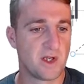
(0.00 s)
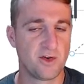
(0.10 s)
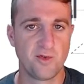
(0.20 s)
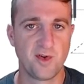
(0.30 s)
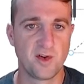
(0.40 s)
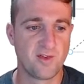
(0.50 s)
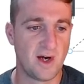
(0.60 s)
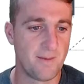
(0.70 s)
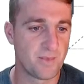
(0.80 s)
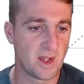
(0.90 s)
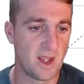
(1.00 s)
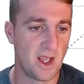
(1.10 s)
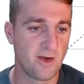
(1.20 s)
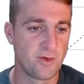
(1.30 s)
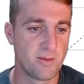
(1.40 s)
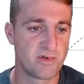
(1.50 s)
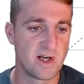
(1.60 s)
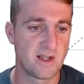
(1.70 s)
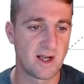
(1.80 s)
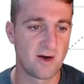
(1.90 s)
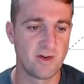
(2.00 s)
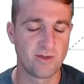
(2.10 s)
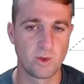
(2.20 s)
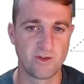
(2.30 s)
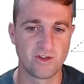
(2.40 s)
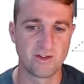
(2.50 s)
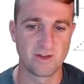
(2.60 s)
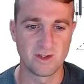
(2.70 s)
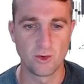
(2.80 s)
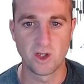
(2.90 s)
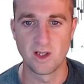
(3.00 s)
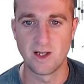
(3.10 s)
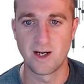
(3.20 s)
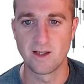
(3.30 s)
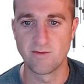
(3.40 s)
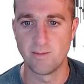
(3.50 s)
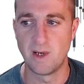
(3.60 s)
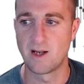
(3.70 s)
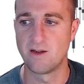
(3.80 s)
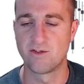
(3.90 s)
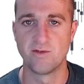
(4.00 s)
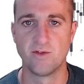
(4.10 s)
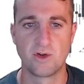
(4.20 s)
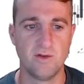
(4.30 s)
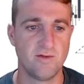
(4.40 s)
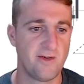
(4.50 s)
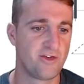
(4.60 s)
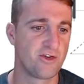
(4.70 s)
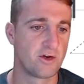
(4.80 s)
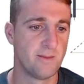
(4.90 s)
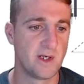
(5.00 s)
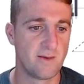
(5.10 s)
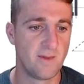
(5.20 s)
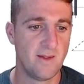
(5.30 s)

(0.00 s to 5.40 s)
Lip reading: I do think that if we break out this, which is looking likely, the markets are looking very strong at the minute.